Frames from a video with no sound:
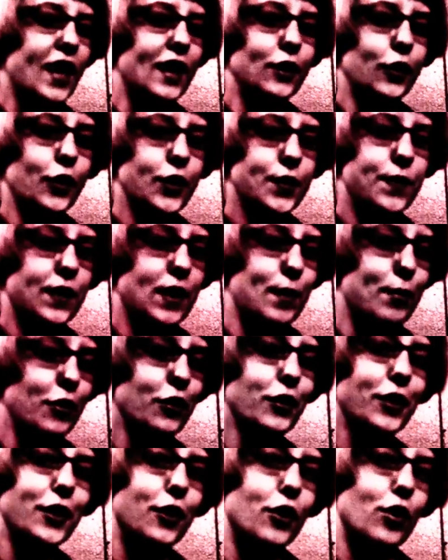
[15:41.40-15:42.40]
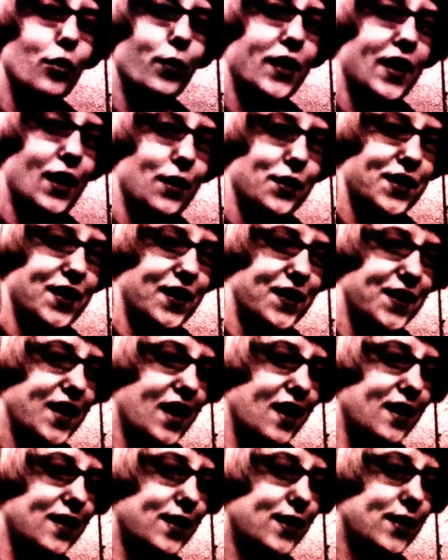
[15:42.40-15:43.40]
one had looked for them earlier without
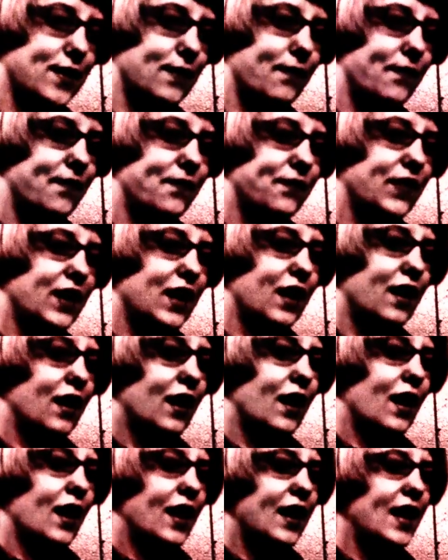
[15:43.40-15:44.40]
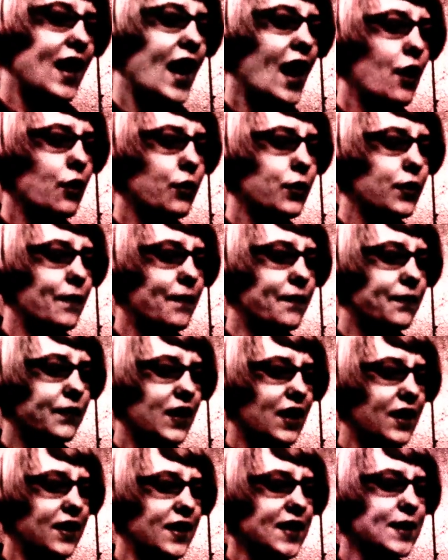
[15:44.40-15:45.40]
success. Now,
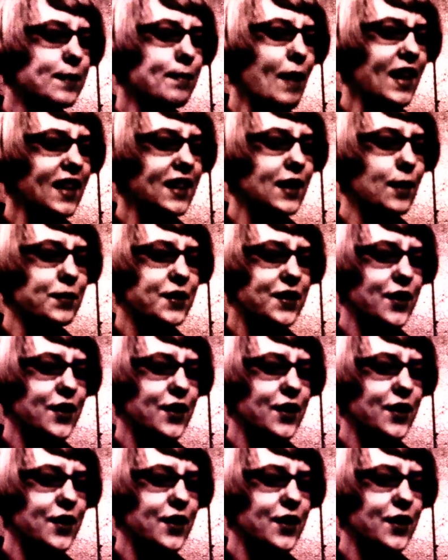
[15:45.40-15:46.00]
these men in